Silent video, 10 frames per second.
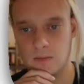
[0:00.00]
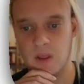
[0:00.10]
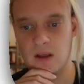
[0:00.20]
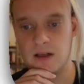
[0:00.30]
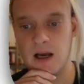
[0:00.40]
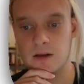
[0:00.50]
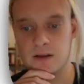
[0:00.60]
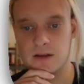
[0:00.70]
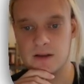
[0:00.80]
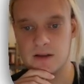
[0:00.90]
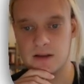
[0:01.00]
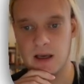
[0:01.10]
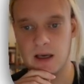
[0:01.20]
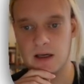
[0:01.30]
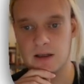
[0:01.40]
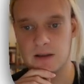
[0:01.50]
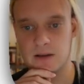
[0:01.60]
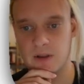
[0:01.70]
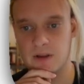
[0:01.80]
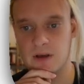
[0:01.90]
the analysis and
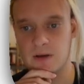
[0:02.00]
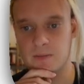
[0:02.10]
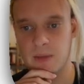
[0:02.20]
the